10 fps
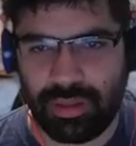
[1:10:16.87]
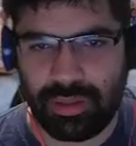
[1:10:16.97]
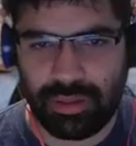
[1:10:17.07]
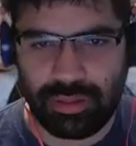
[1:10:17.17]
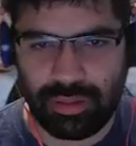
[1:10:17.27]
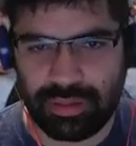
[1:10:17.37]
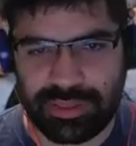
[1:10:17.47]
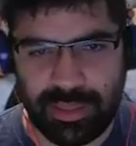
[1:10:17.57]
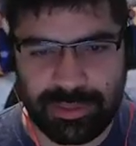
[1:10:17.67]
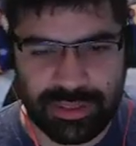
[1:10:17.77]
You know
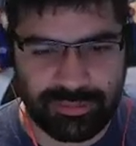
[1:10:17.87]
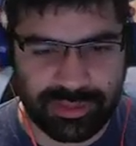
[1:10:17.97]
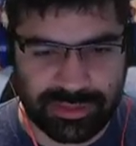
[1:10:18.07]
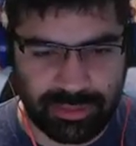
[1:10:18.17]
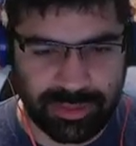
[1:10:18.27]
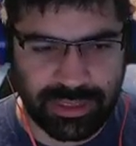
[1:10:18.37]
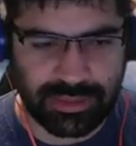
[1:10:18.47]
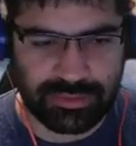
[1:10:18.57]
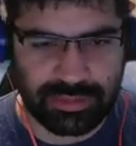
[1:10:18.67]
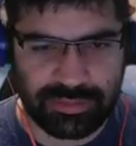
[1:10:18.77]
CyberChef is coming
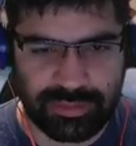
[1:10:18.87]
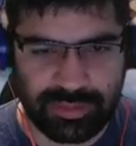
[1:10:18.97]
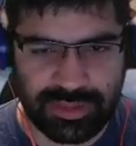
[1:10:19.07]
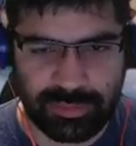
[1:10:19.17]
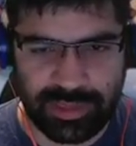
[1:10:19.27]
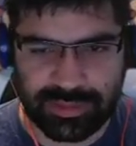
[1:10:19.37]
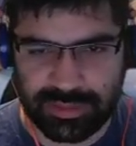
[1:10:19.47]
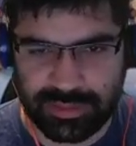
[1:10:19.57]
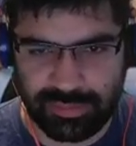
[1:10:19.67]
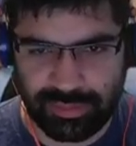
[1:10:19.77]
as soon as we see base
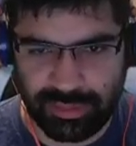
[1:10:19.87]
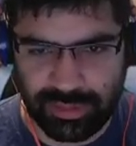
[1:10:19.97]
64.